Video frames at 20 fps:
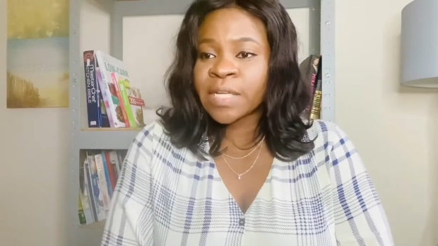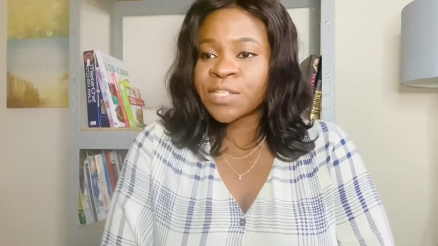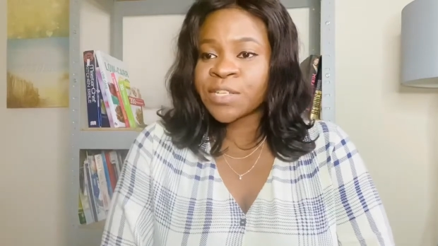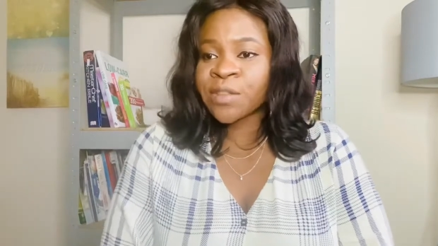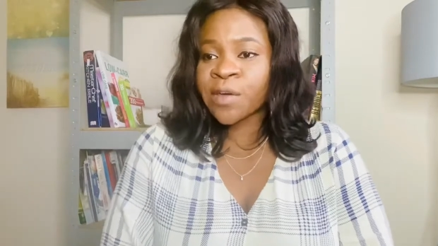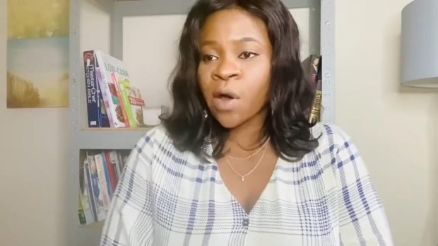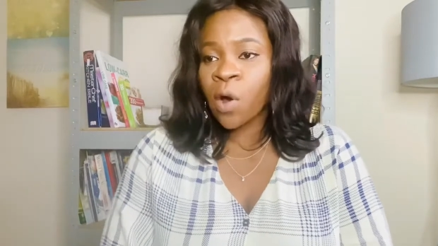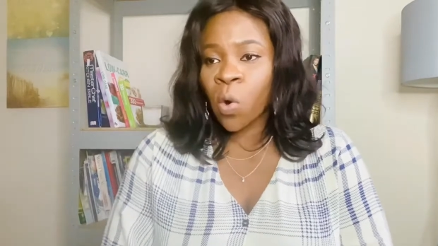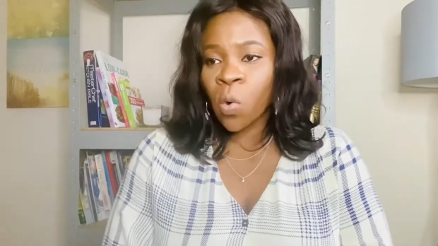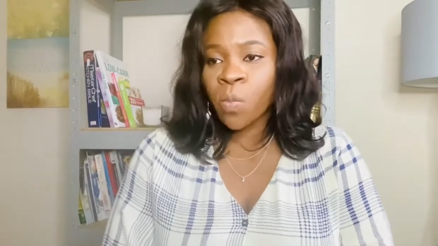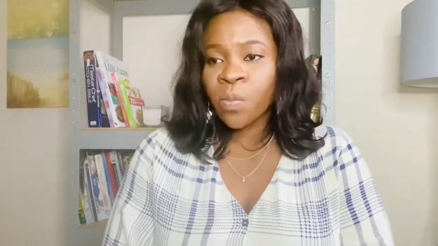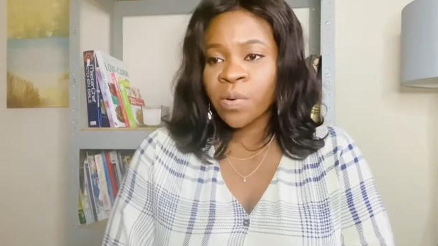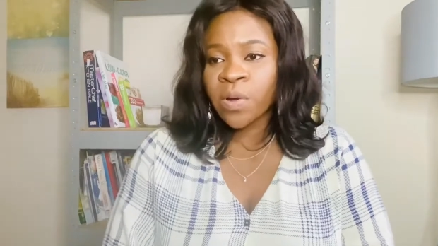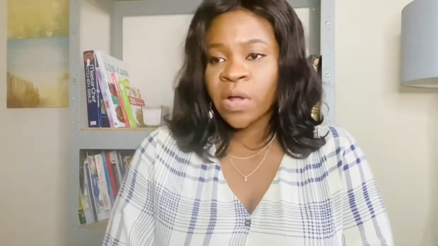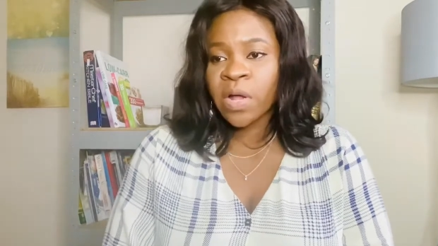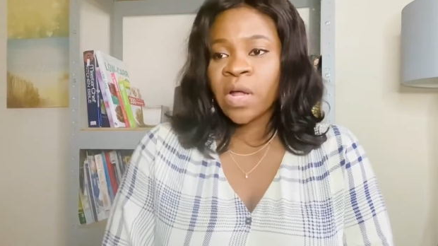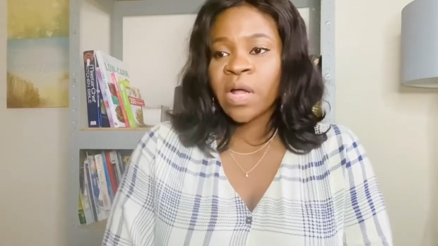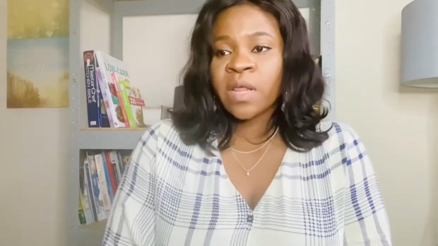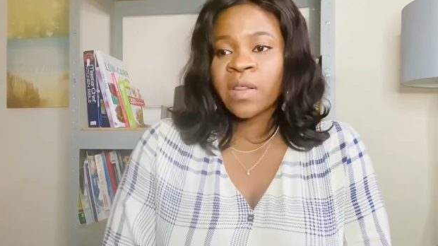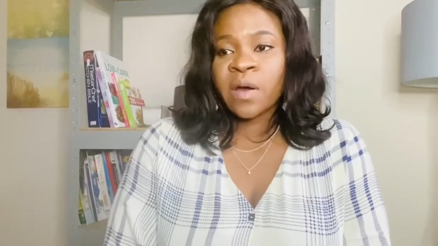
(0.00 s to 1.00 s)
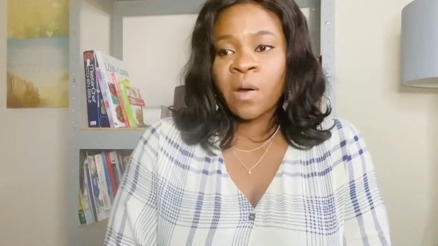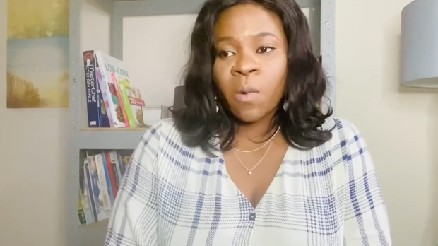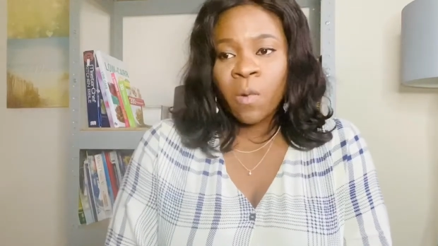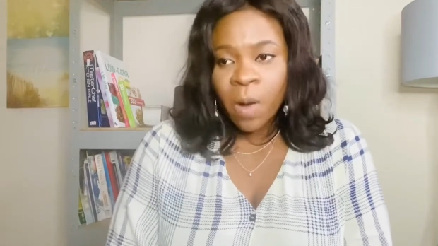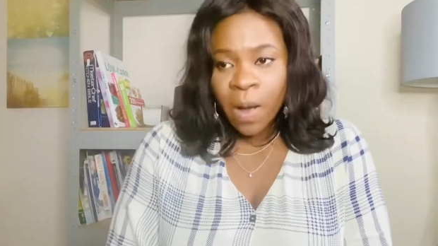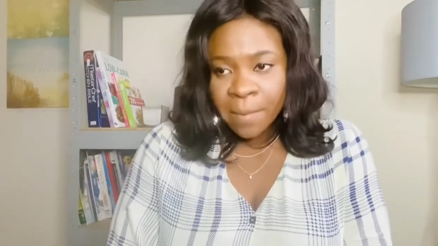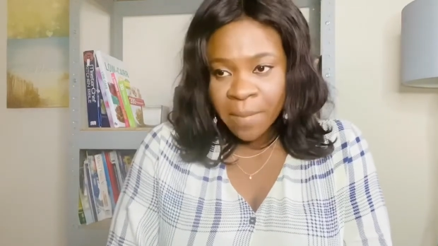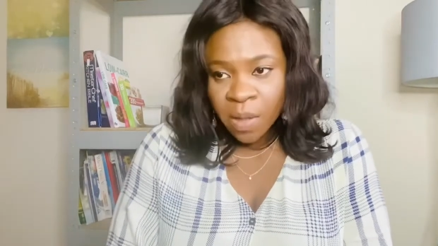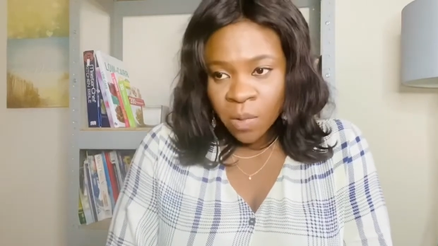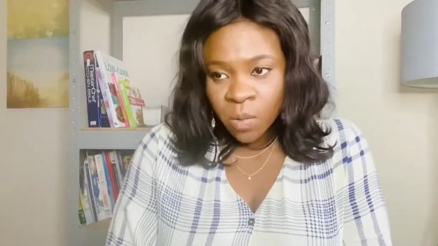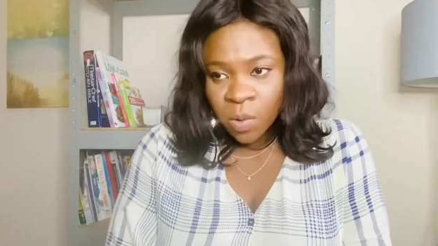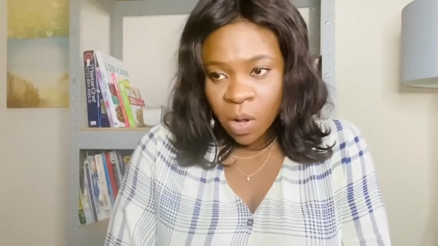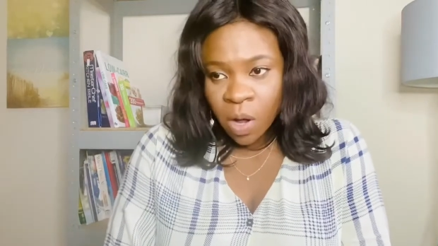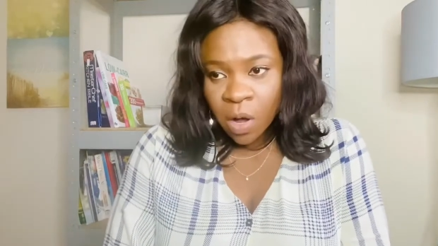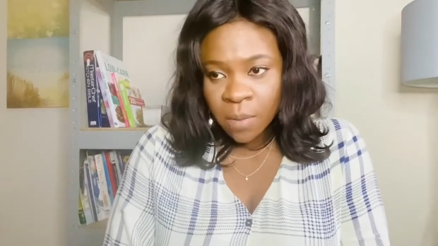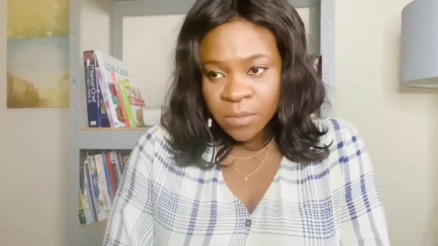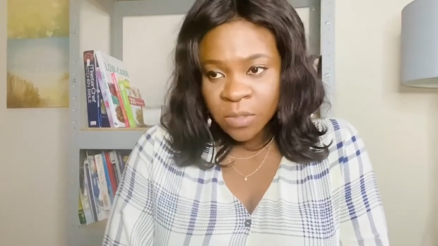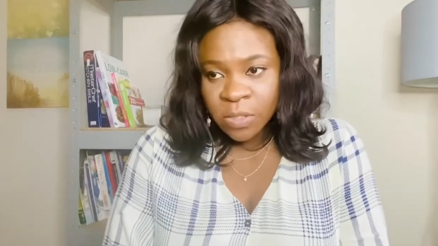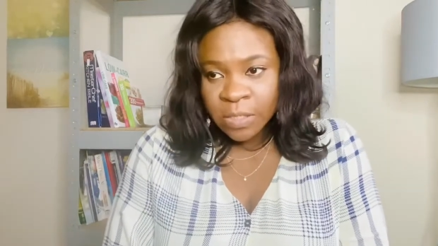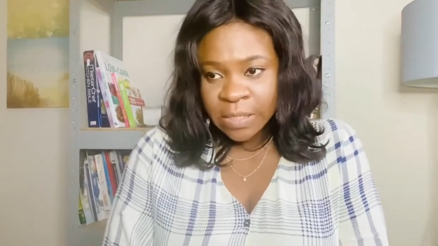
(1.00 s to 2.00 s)
to the hope that Kwame will
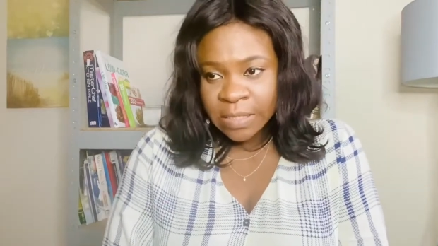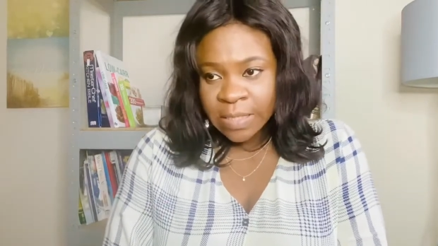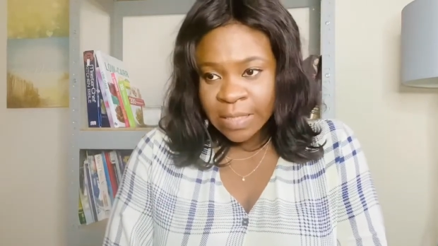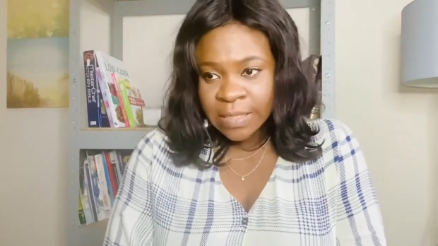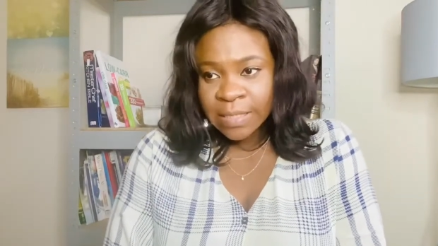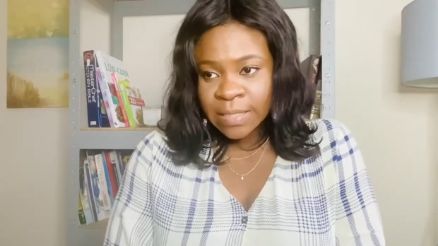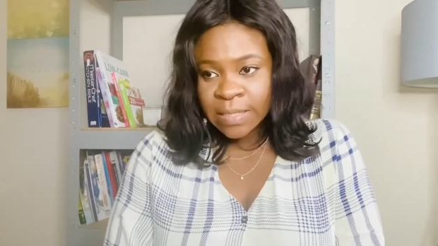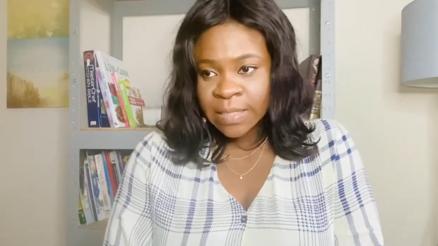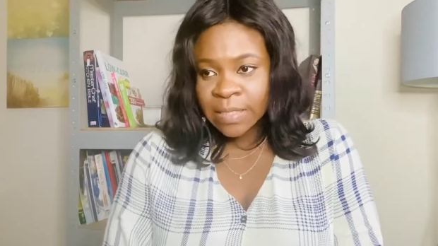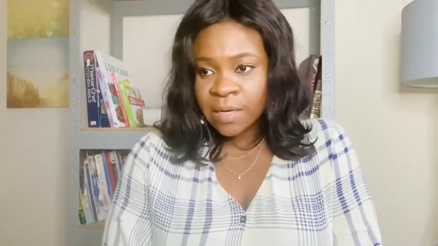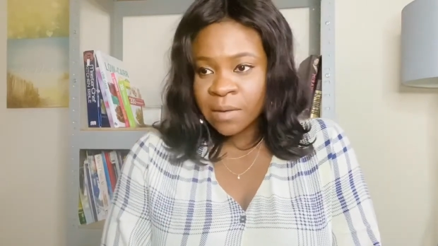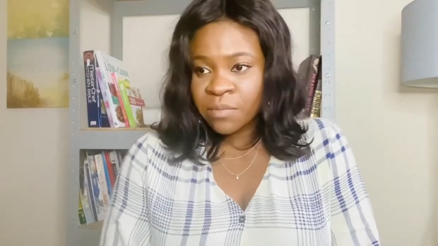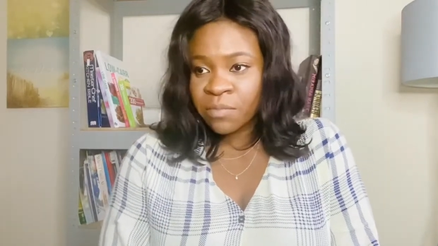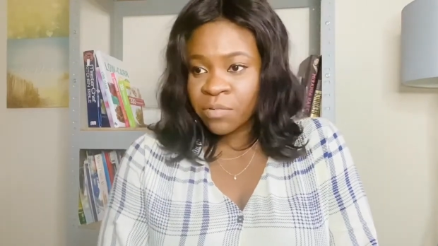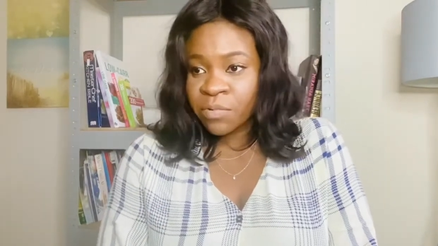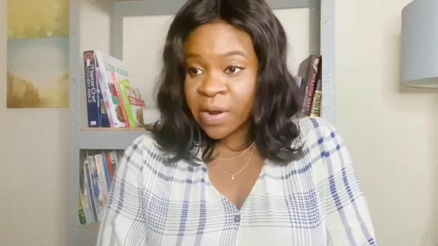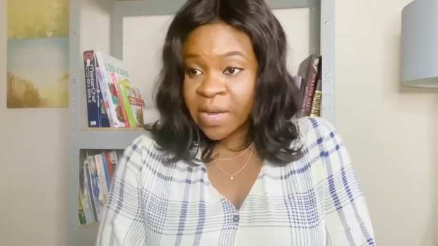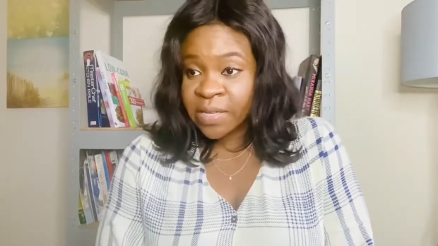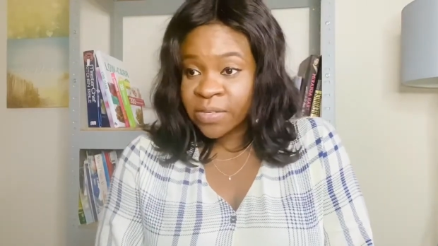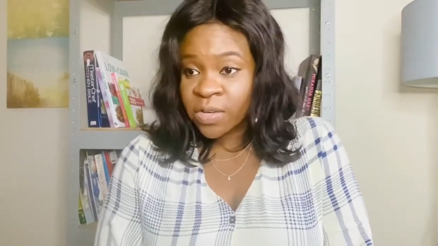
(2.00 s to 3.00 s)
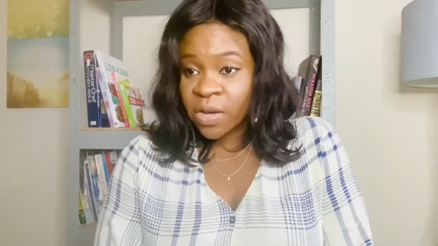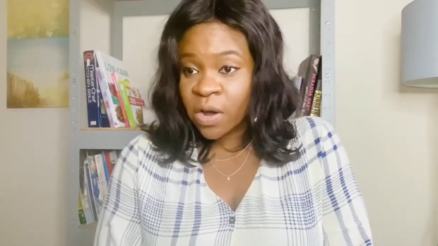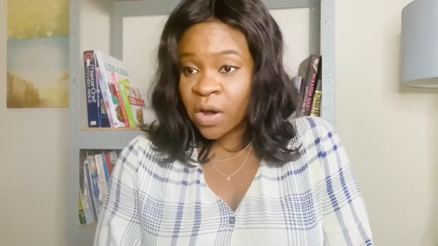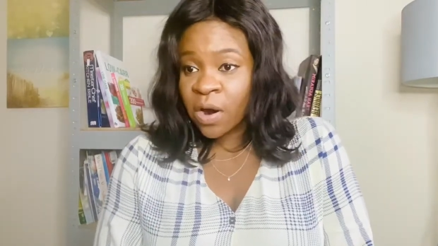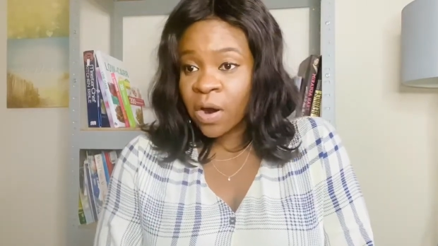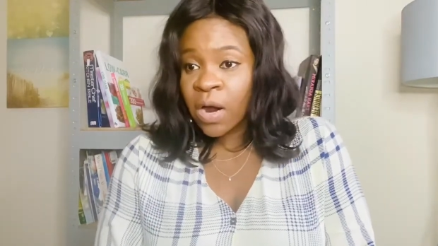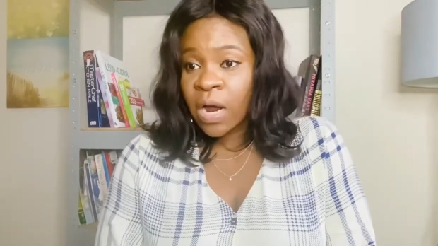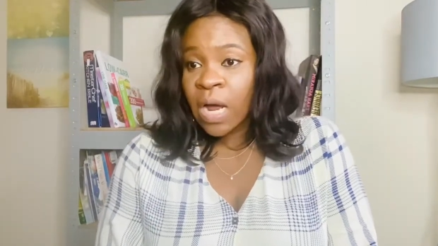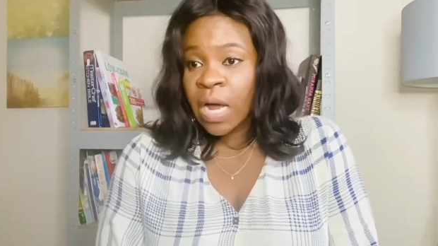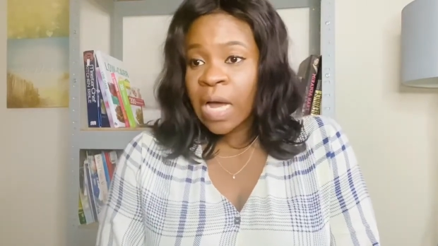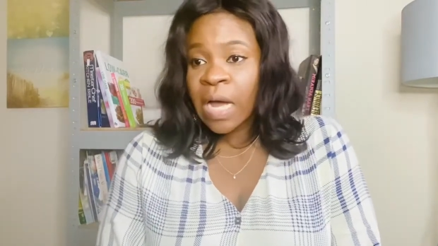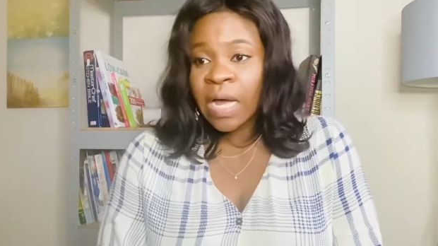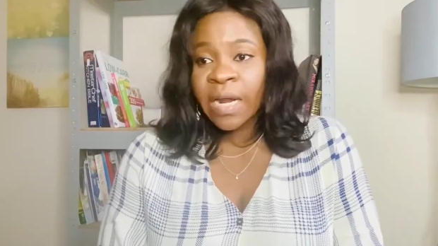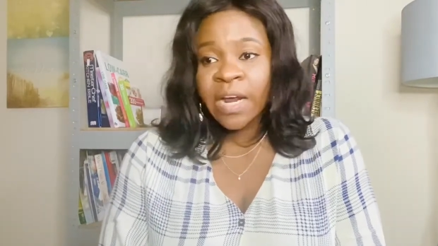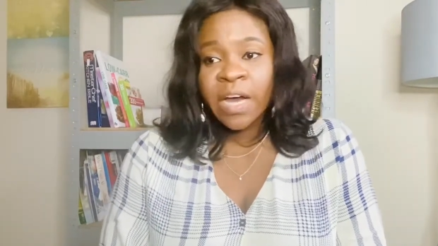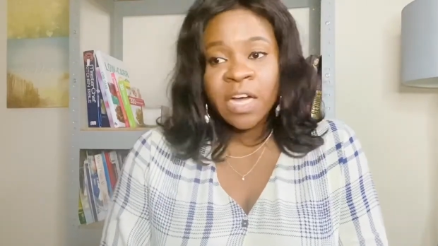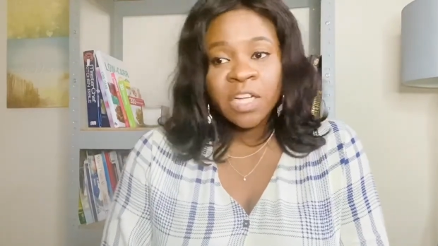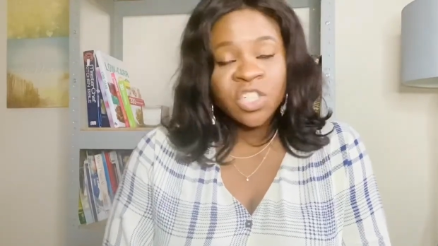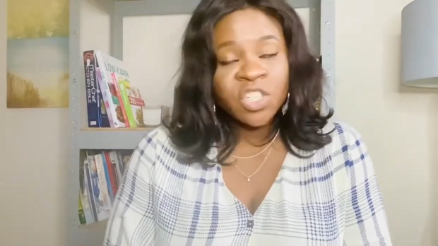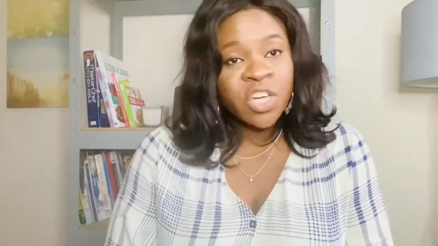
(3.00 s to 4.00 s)
come to his senses and embrace her and
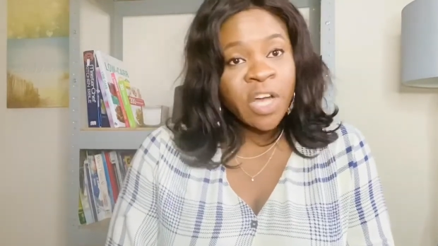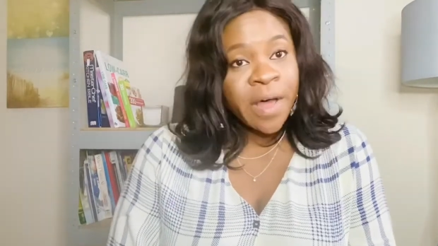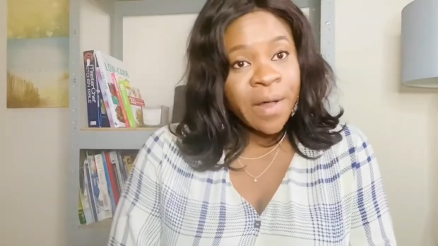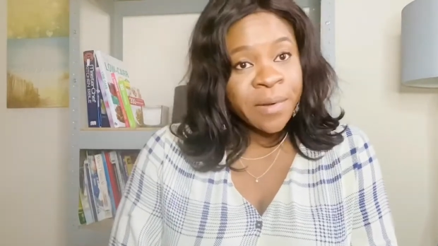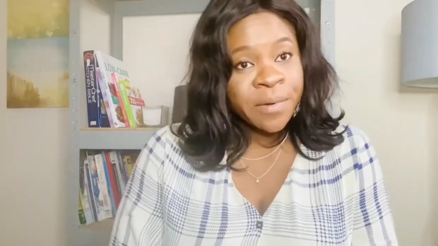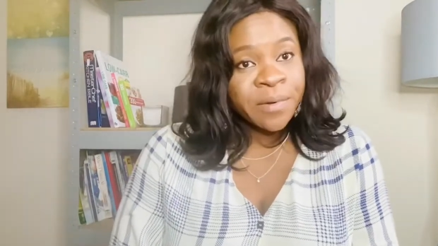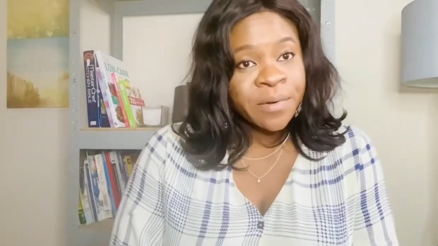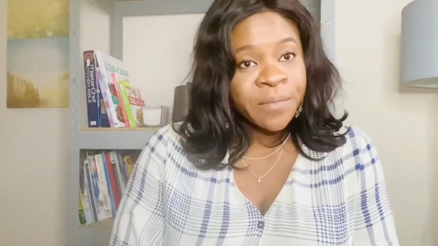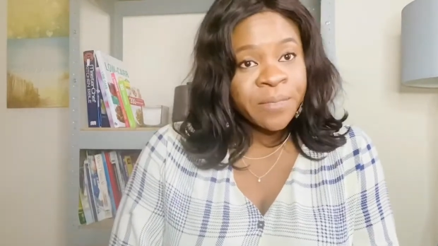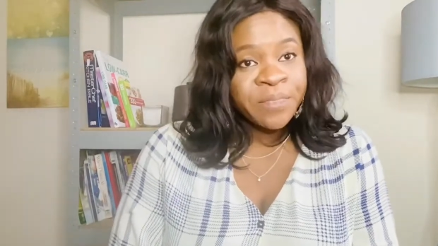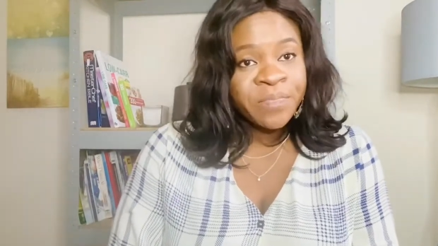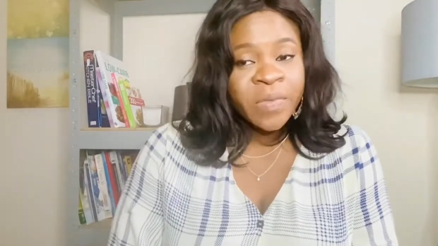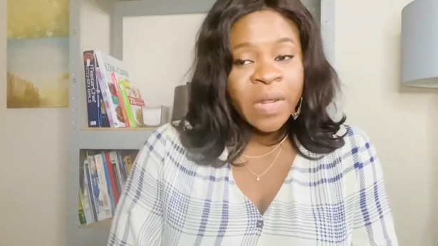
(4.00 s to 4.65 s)
her child.